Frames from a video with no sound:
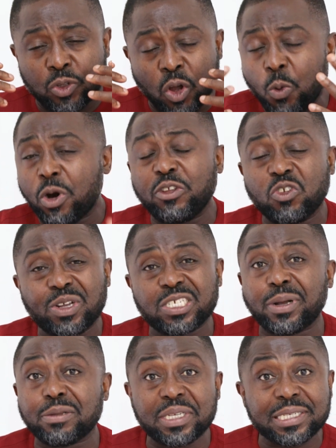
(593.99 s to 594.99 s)
Don't worry too much
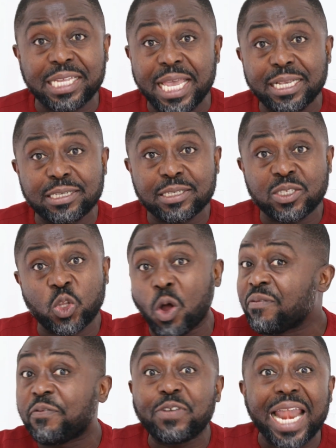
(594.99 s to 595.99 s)
about mistakes.
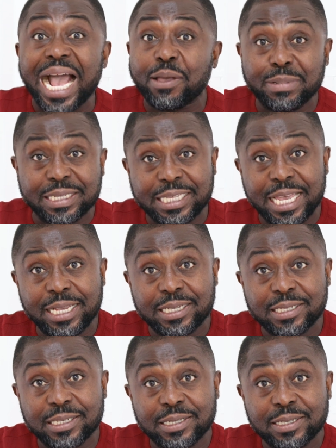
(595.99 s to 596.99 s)
Don't flag
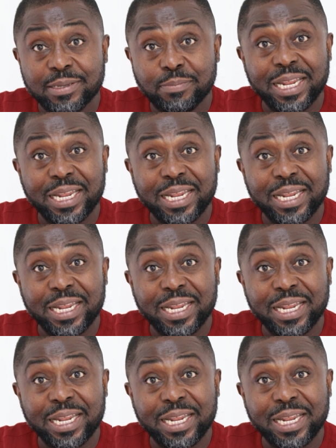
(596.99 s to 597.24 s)
mistakes.